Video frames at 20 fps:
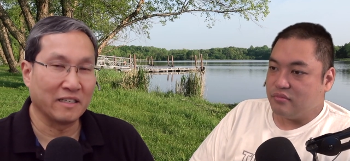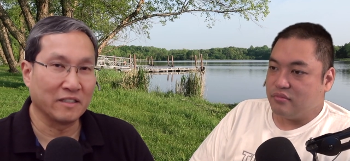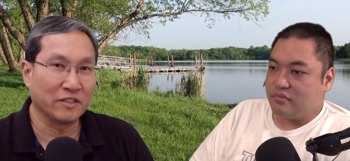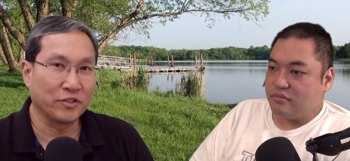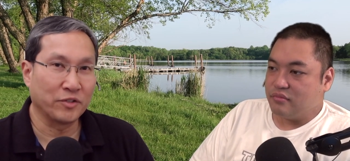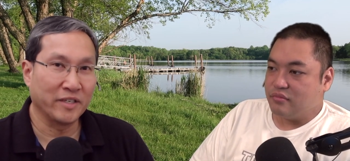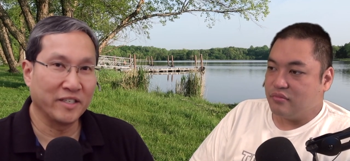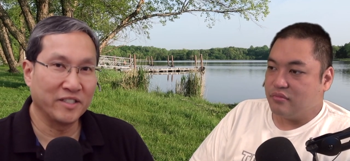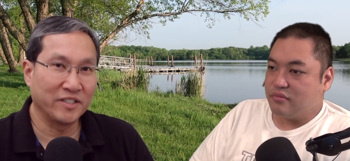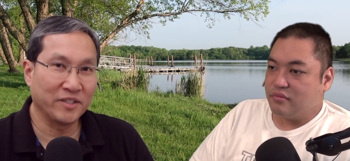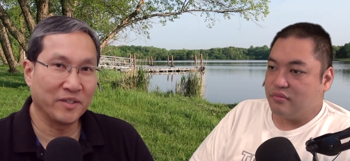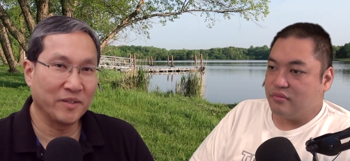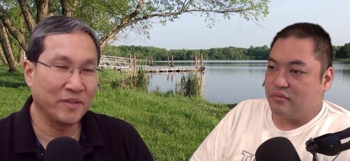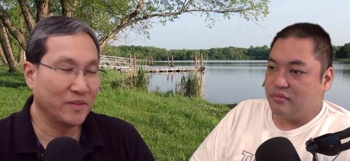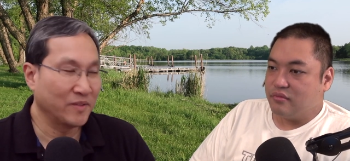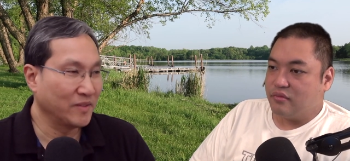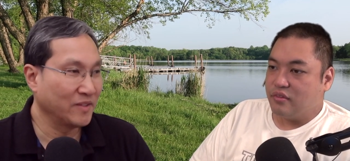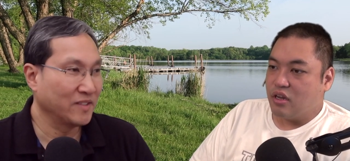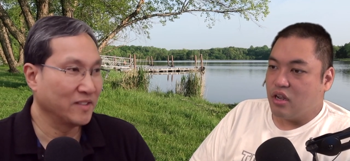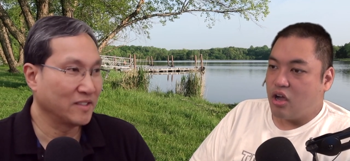Speaker 1: on a trade
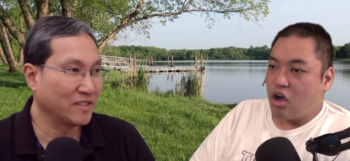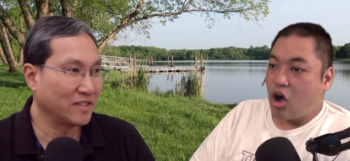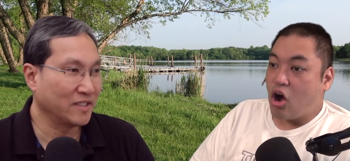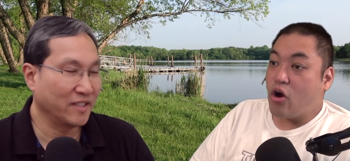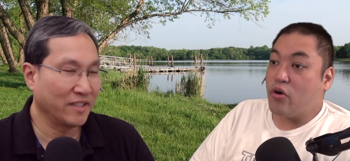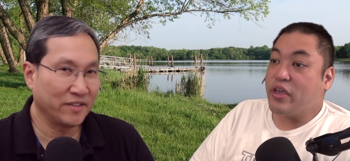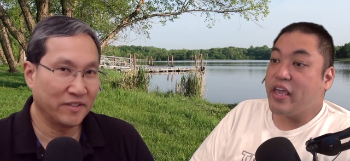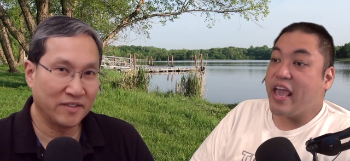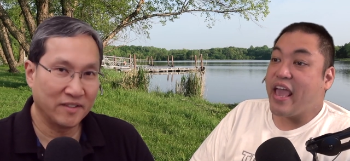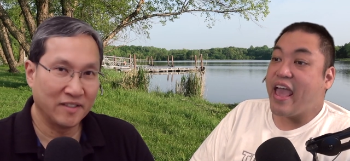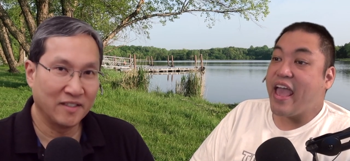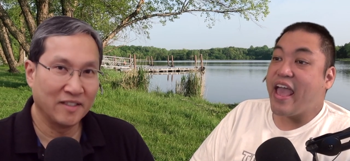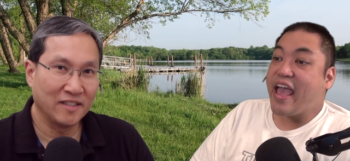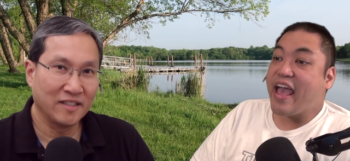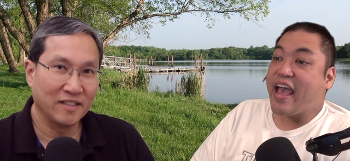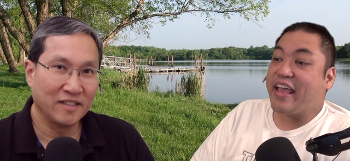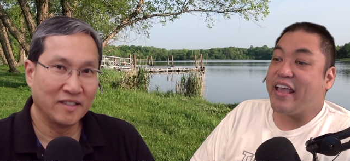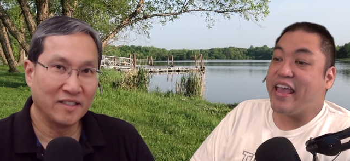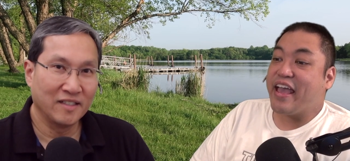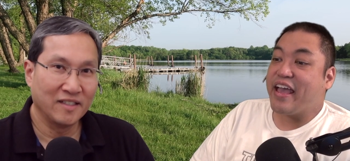show. Oh, Together? Oh
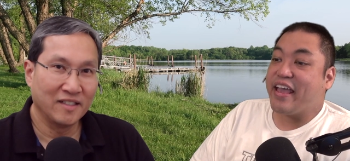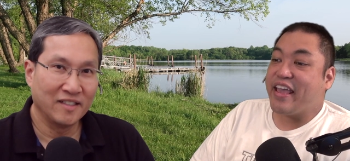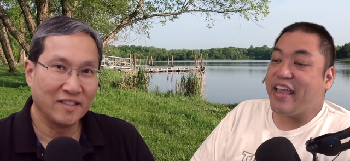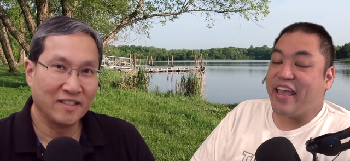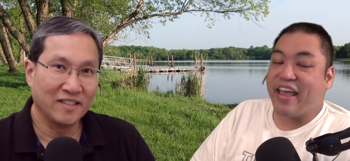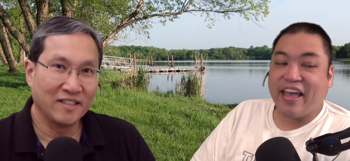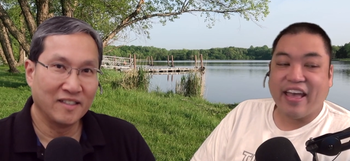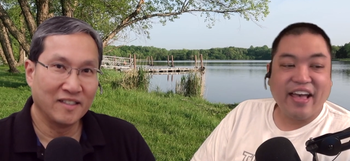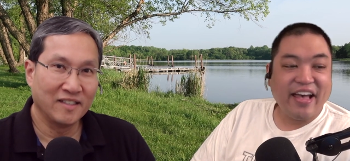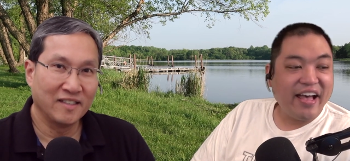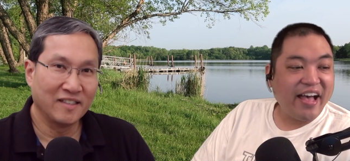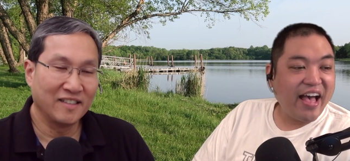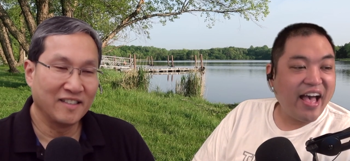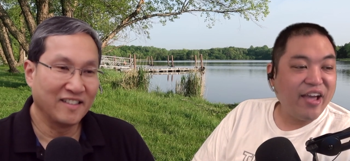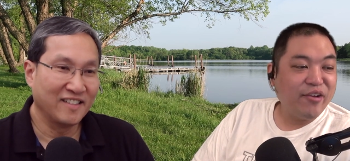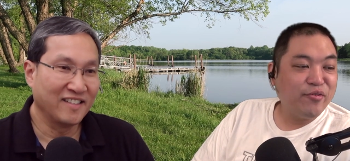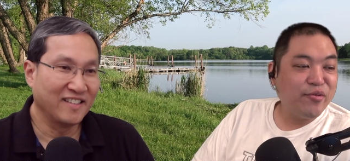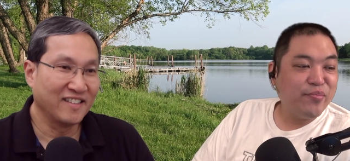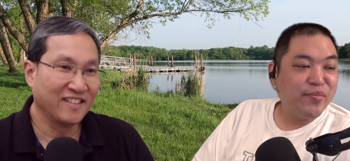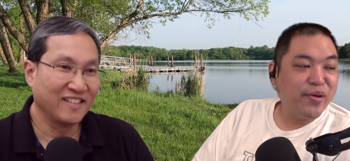
Speaker 2: yeah, yeah, yeah.
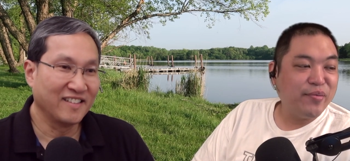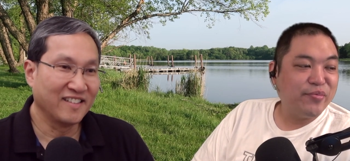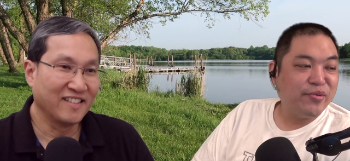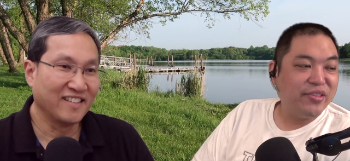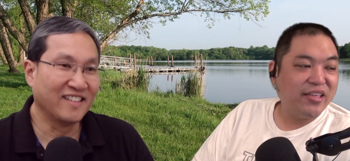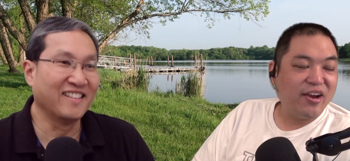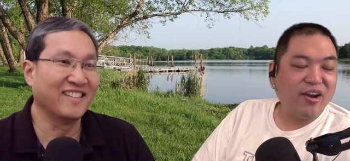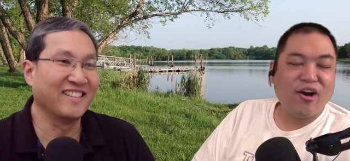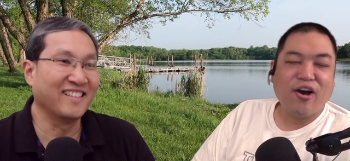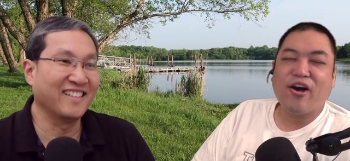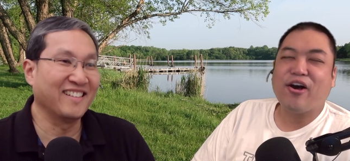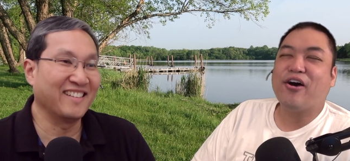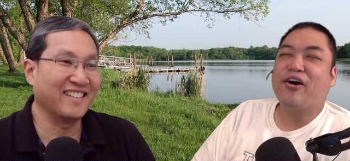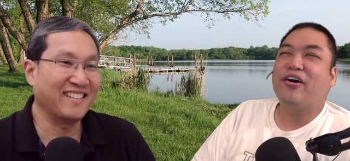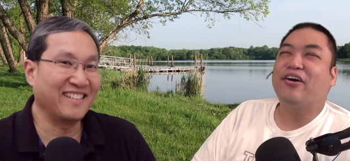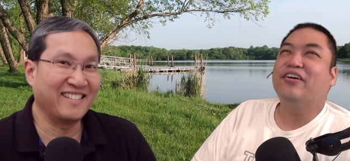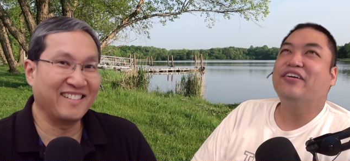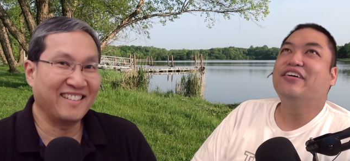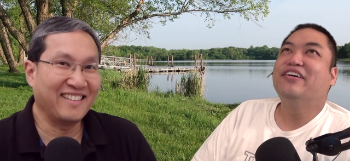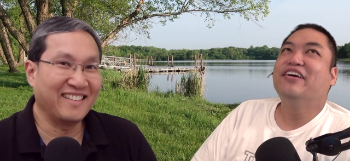I remember that.
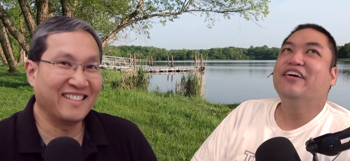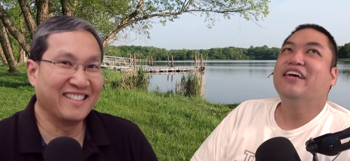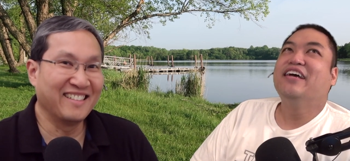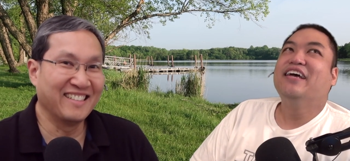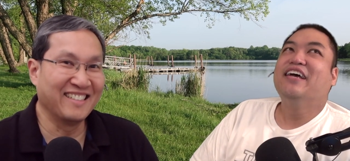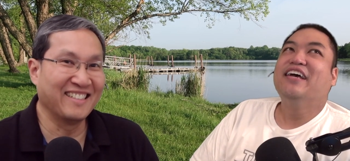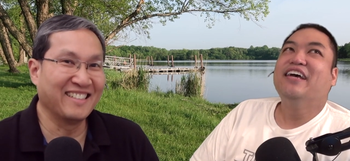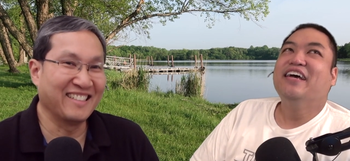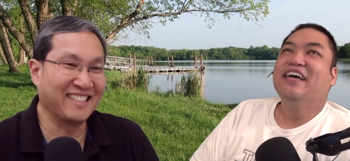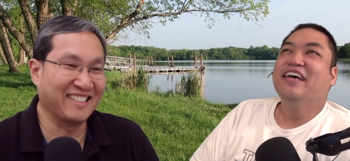Oh,